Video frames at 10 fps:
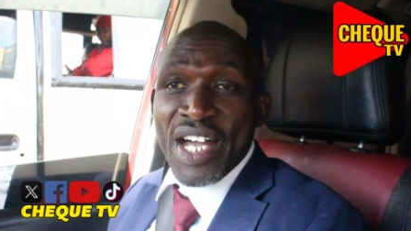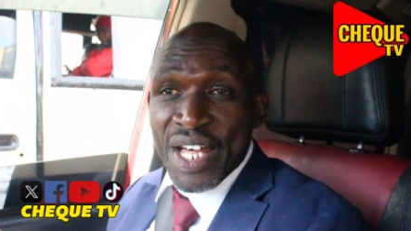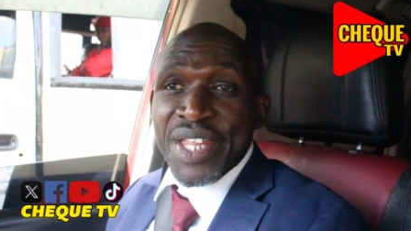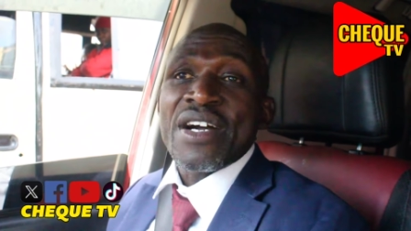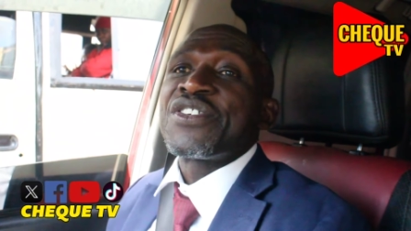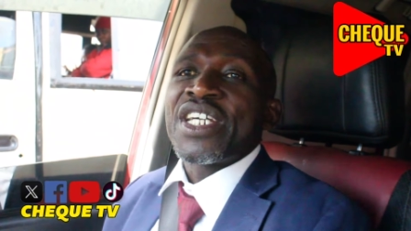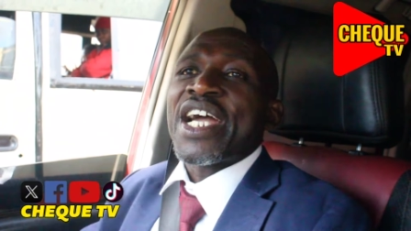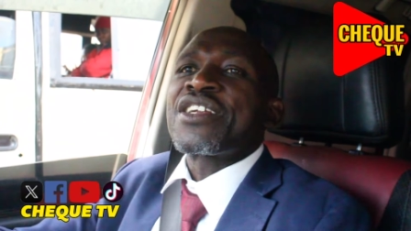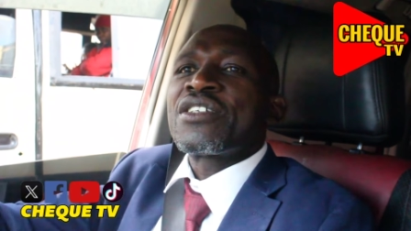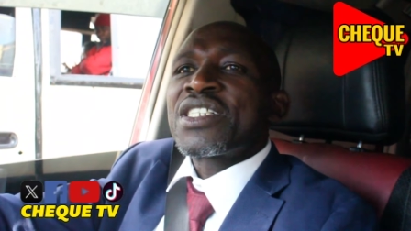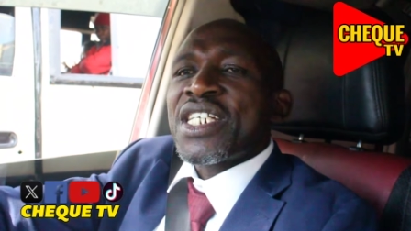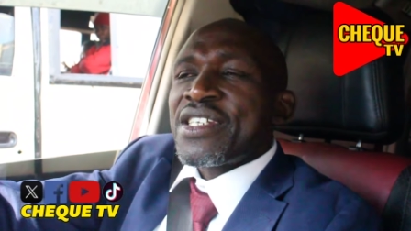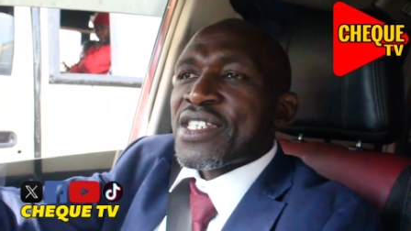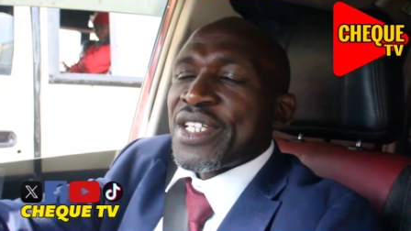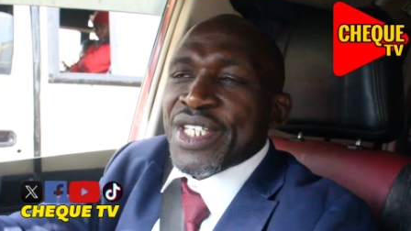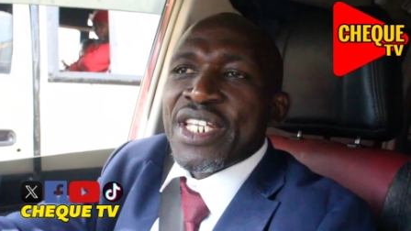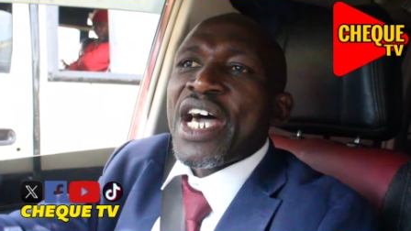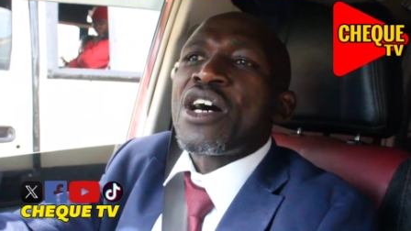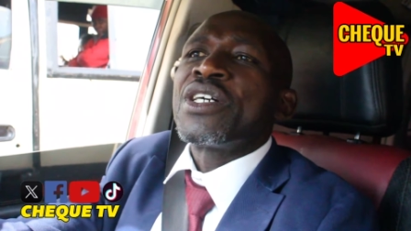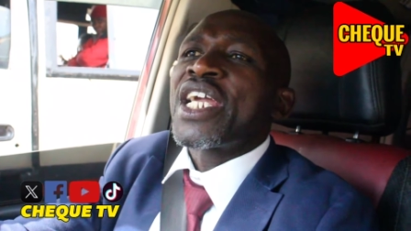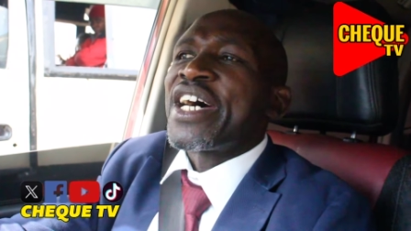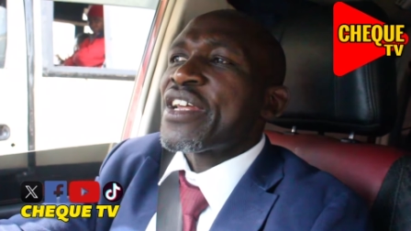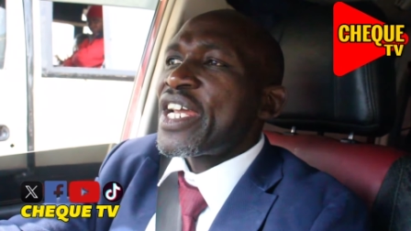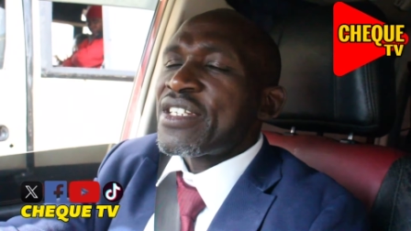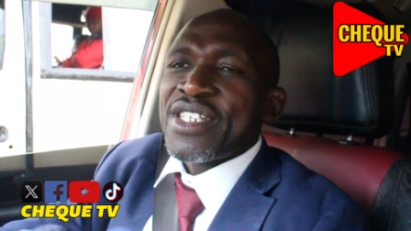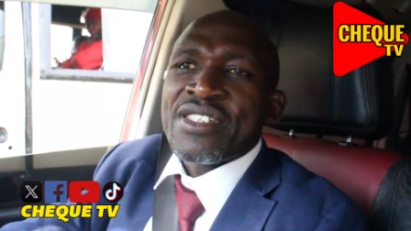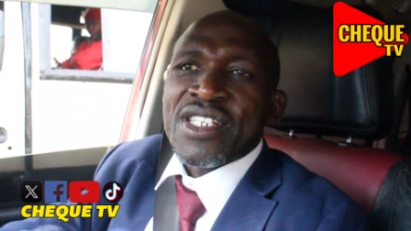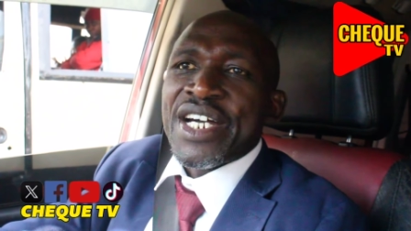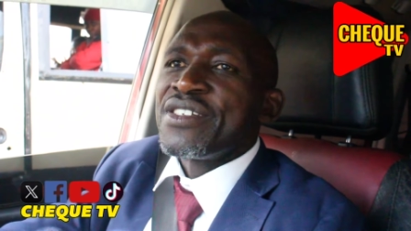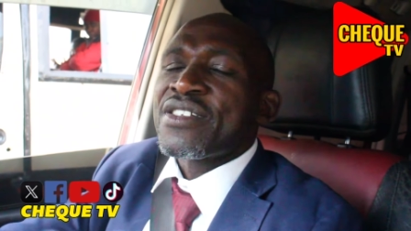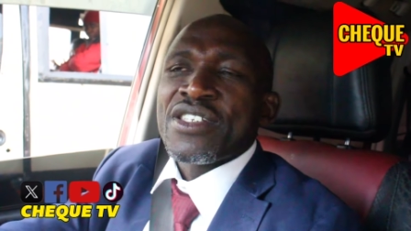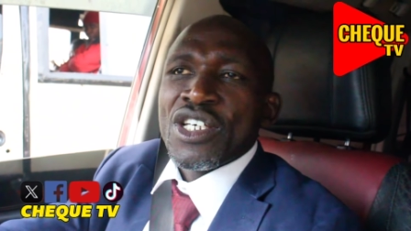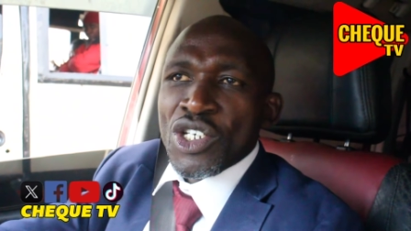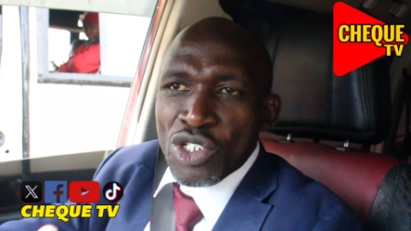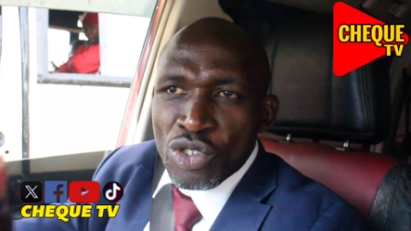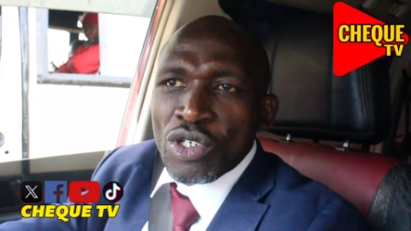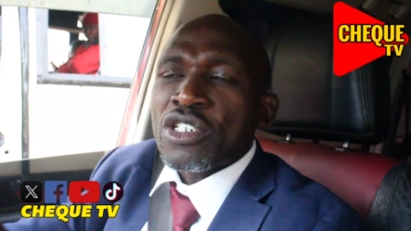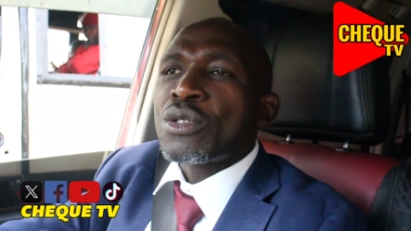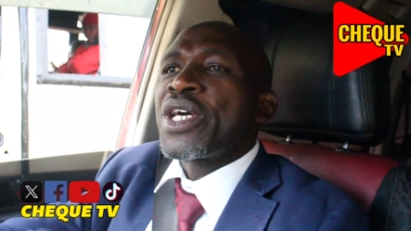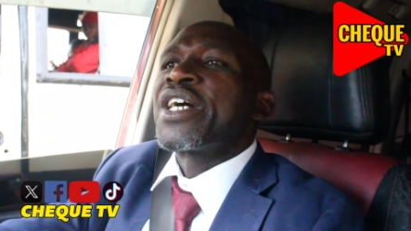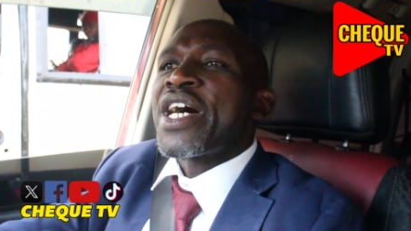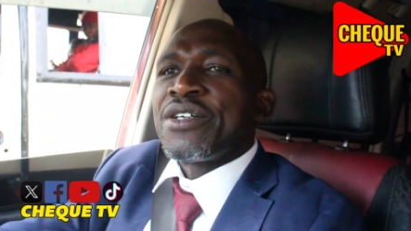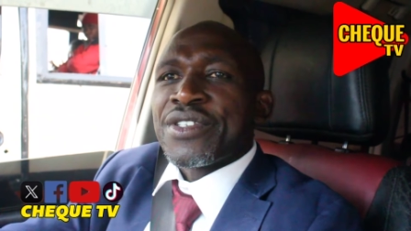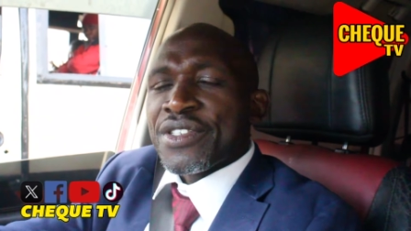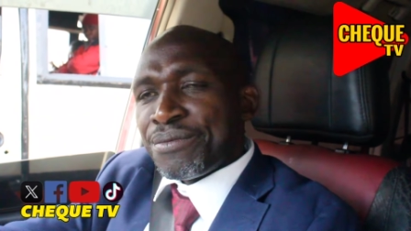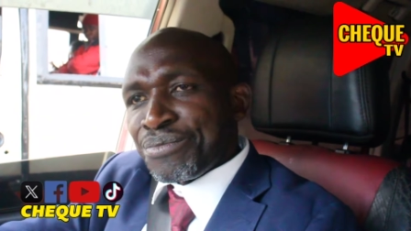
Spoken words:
and therefore he can contest, and then now he can get this chance to go to the ground,